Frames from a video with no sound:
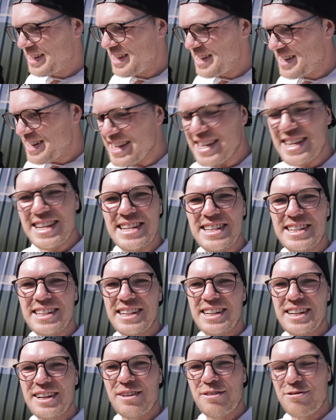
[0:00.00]
you need
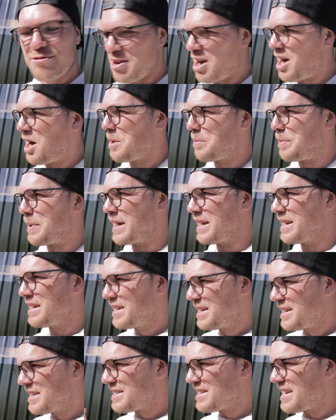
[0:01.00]
for a hot pit.
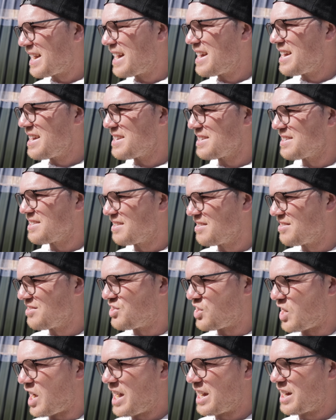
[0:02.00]
Tyres,
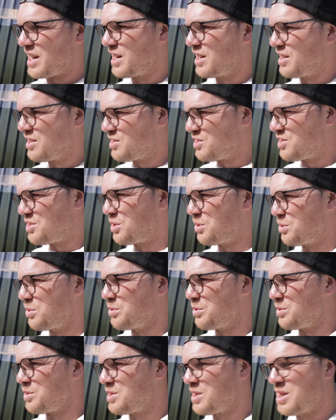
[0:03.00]
jack,
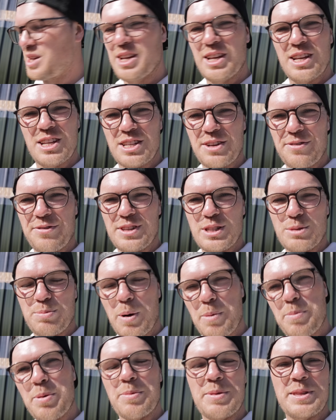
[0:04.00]
tools, something to
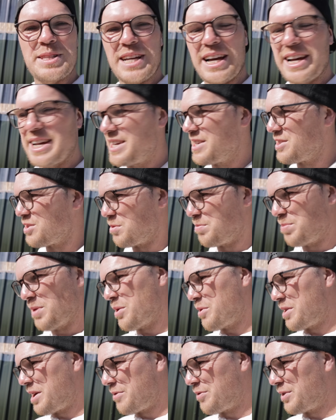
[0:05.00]
pump up the tyres or
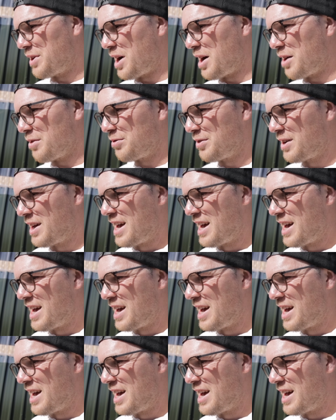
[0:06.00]
blow anything off,